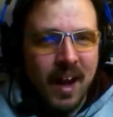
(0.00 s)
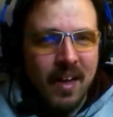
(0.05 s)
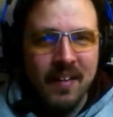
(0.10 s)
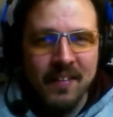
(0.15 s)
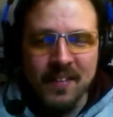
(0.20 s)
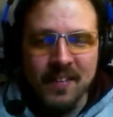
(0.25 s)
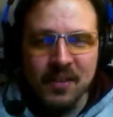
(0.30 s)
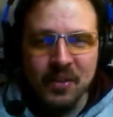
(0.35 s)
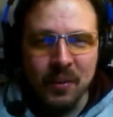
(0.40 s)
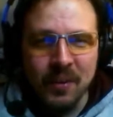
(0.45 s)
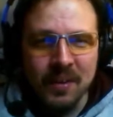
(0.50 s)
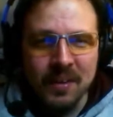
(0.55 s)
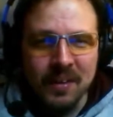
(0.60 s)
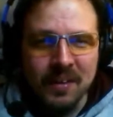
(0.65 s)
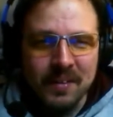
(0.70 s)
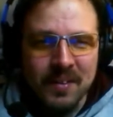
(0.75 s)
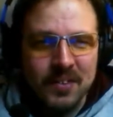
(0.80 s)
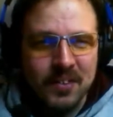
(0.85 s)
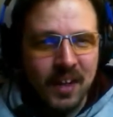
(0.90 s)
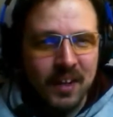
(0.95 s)
And
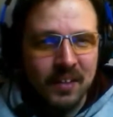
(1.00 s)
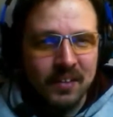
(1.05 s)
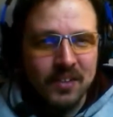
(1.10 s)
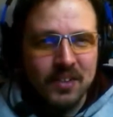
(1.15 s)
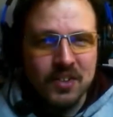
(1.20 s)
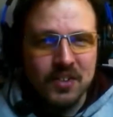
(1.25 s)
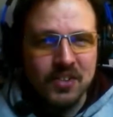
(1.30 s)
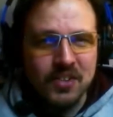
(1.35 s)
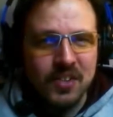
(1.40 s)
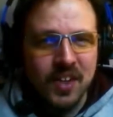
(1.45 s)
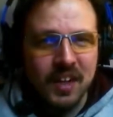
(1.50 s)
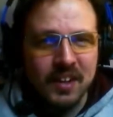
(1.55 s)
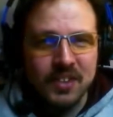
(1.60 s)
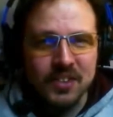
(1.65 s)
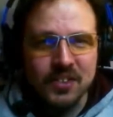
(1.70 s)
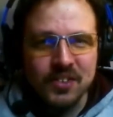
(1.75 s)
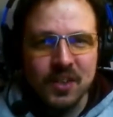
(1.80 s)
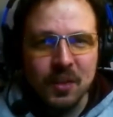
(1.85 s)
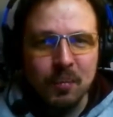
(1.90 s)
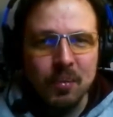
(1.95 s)
this character
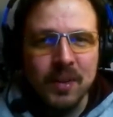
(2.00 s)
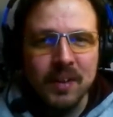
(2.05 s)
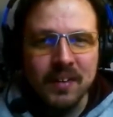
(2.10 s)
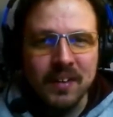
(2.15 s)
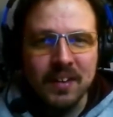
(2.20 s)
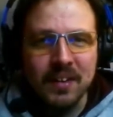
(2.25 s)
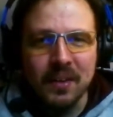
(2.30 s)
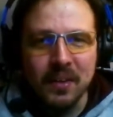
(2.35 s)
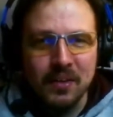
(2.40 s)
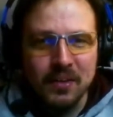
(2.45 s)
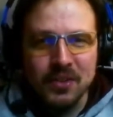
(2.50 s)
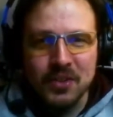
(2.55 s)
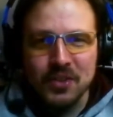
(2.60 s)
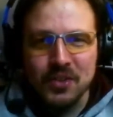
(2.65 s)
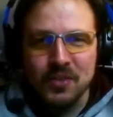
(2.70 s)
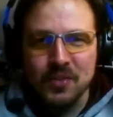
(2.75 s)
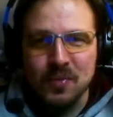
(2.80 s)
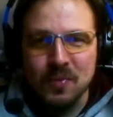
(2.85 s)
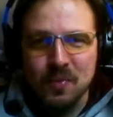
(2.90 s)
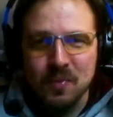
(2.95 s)
just completely clueless.
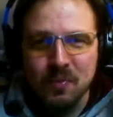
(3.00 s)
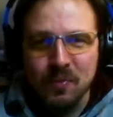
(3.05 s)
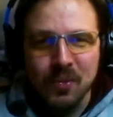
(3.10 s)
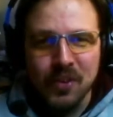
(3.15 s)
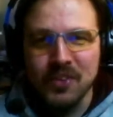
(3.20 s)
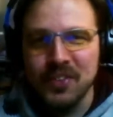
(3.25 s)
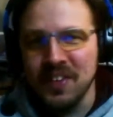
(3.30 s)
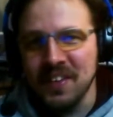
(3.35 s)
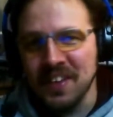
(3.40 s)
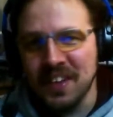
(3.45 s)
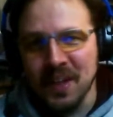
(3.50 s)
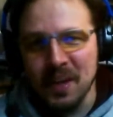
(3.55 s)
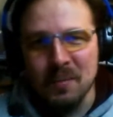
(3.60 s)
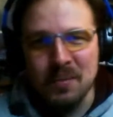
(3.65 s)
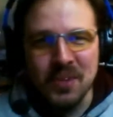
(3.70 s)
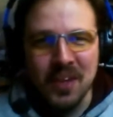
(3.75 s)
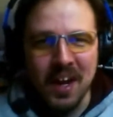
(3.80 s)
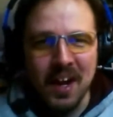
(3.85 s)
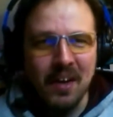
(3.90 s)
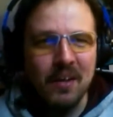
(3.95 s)
Just first thing that
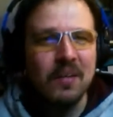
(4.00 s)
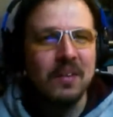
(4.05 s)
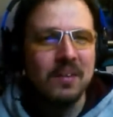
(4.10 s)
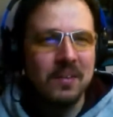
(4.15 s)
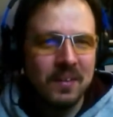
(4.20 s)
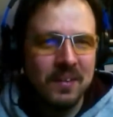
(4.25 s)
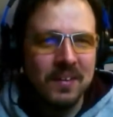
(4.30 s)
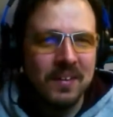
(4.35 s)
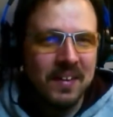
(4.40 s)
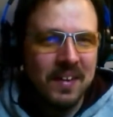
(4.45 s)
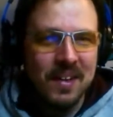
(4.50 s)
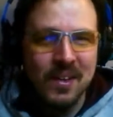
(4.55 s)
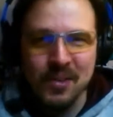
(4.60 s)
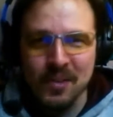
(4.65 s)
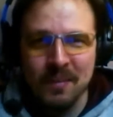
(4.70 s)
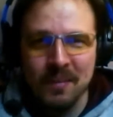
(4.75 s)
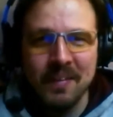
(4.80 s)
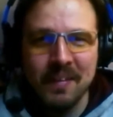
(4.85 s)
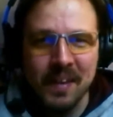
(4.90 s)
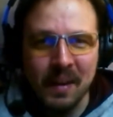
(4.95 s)
comes out is
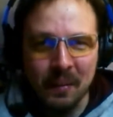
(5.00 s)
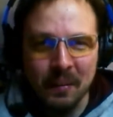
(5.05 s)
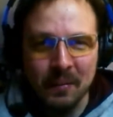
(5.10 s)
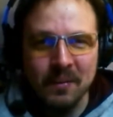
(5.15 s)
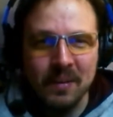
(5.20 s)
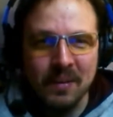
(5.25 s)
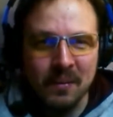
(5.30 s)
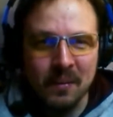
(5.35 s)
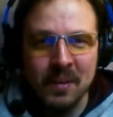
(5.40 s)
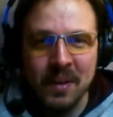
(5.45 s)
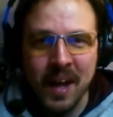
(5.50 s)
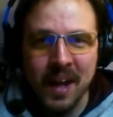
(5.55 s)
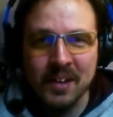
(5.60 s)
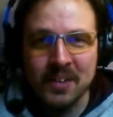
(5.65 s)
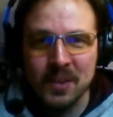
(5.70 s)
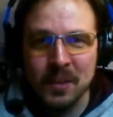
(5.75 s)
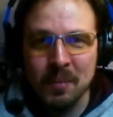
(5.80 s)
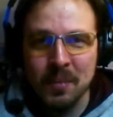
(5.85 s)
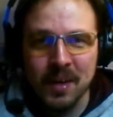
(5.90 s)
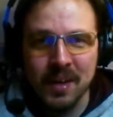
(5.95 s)
something that would
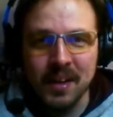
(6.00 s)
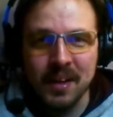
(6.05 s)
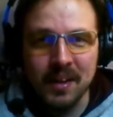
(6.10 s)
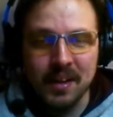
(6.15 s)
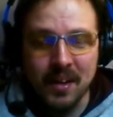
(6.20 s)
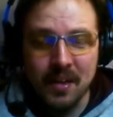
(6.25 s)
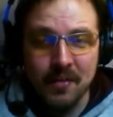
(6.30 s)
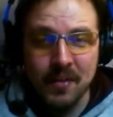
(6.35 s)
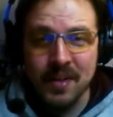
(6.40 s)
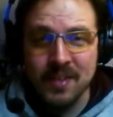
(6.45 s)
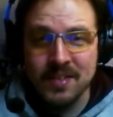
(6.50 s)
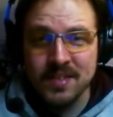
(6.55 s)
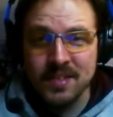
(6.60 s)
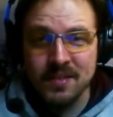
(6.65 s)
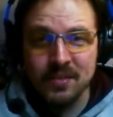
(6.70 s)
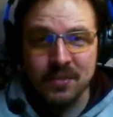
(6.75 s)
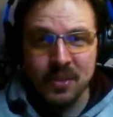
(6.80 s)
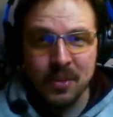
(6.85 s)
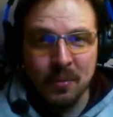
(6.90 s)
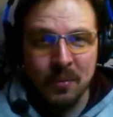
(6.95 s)
actually be
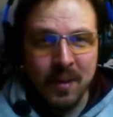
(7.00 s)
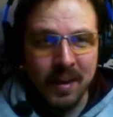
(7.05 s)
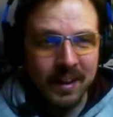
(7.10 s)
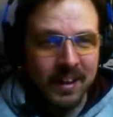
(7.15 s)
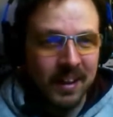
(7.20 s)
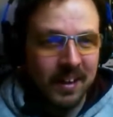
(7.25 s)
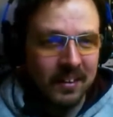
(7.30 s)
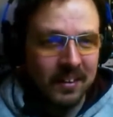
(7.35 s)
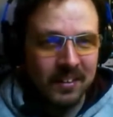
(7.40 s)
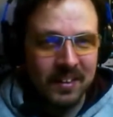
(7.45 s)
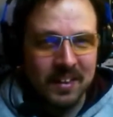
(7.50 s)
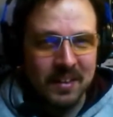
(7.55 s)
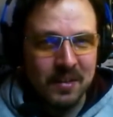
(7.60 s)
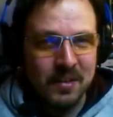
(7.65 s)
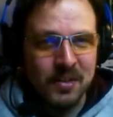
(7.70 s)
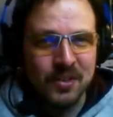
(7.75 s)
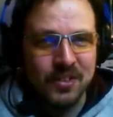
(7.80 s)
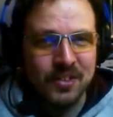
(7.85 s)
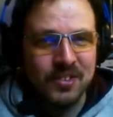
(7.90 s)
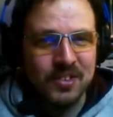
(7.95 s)
offensive to my character, and it
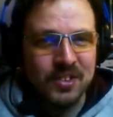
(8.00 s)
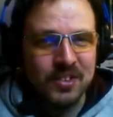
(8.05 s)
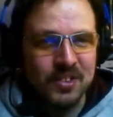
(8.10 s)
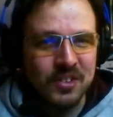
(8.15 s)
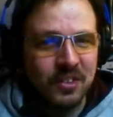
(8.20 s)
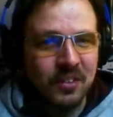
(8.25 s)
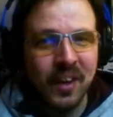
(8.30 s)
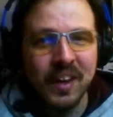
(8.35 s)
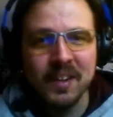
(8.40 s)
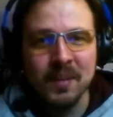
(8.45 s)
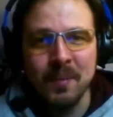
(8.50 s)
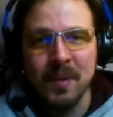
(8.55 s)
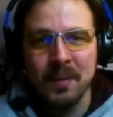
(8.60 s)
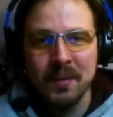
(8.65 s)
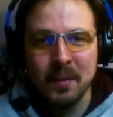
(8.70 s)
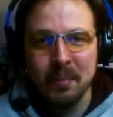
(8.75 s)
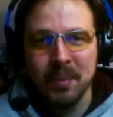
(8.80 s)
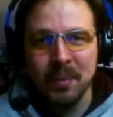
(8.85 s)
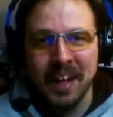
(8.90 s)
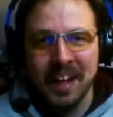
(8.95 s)
was just great to be
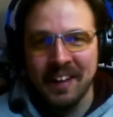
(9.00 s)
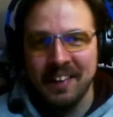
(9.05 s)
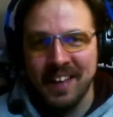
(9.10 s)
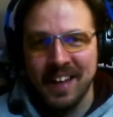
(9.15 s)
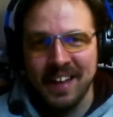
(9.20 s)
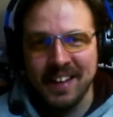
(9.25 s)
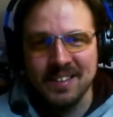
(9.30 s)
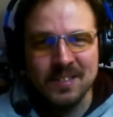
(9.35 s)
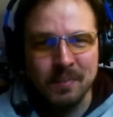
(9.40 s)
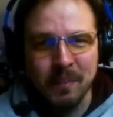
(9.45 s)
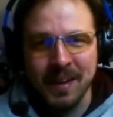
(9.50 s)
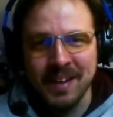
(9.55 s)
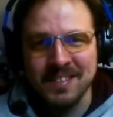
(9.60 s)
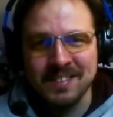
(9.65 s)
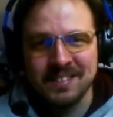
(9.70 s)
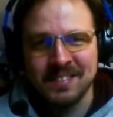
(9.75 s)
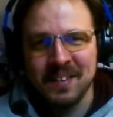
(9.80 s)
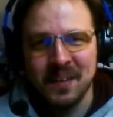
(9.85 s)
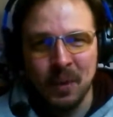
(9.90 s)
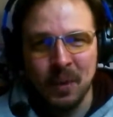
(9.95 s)
able to play in that
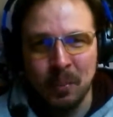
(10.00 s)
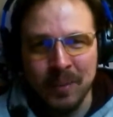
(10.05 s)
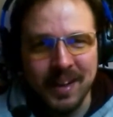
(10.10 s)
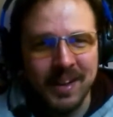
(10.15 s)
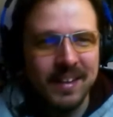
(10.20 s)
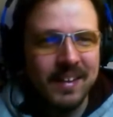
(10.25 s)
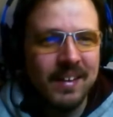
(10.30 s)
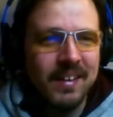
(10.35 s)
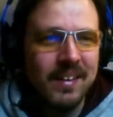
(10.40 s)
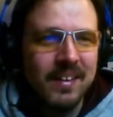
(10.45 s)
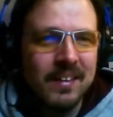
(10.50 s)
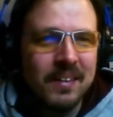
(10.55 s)
space a little bit.